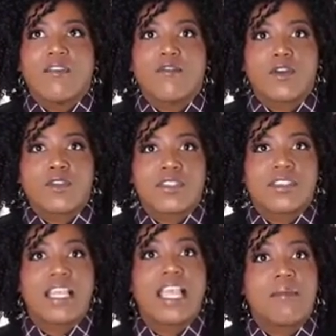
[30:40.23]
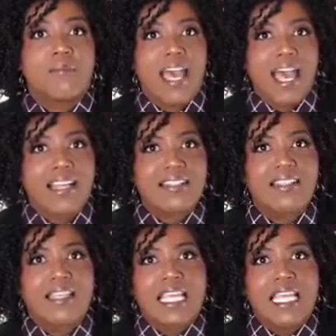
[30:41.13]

versus impact